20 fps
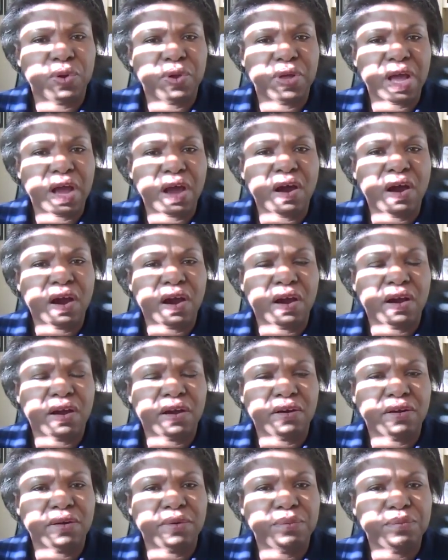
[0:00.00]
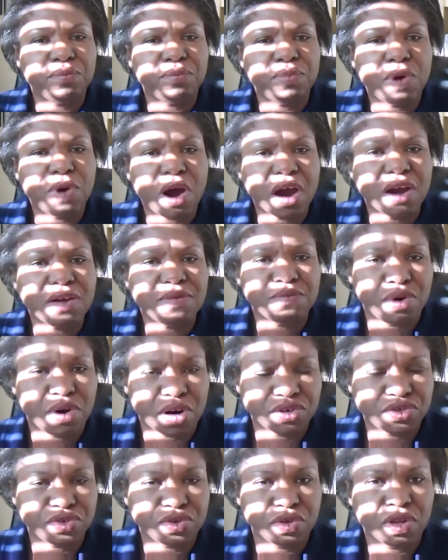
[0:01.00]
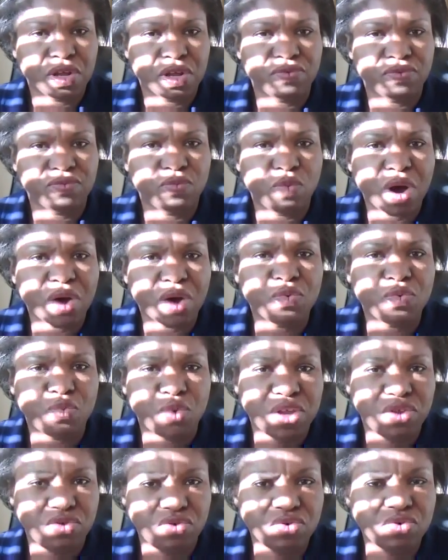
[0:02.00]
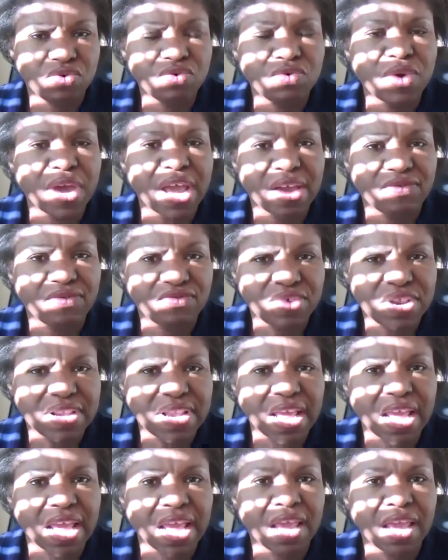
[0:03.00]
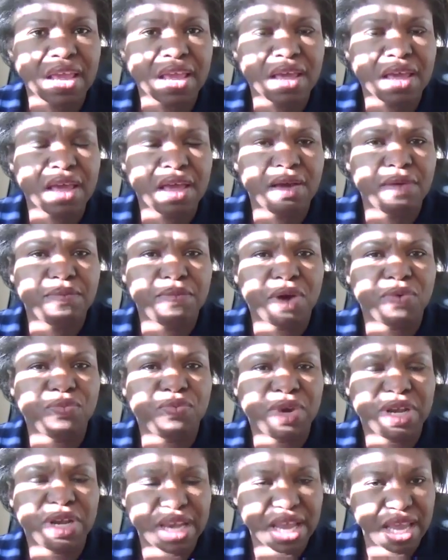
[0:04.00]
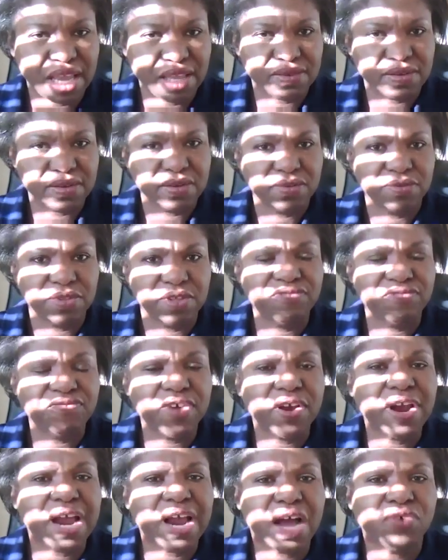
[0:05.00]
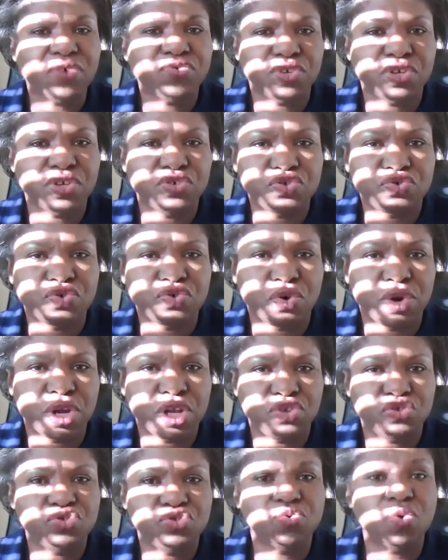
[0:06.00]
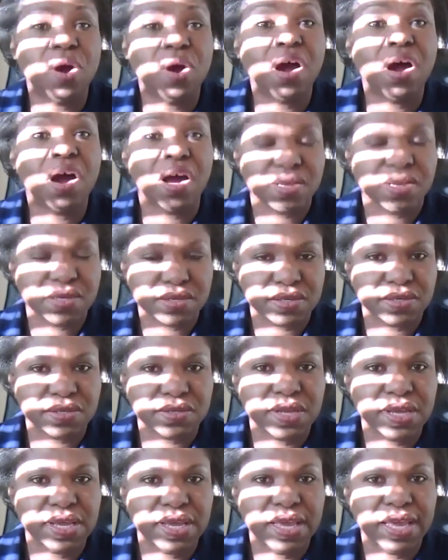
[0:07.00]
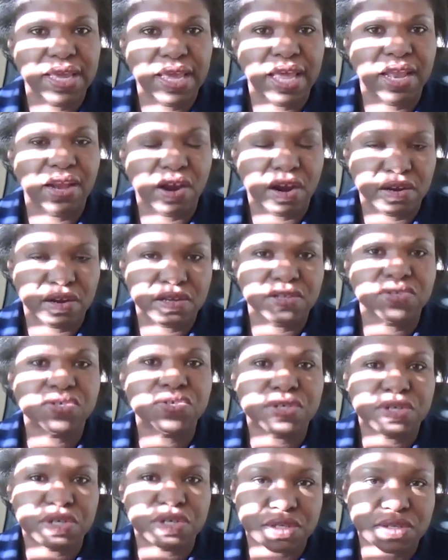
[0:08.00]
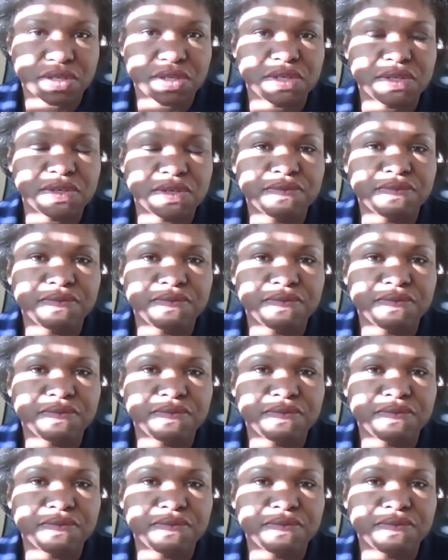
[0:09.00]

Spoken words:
are part and parcel of what we do every day, but relate the fair housing story to us and our concerns.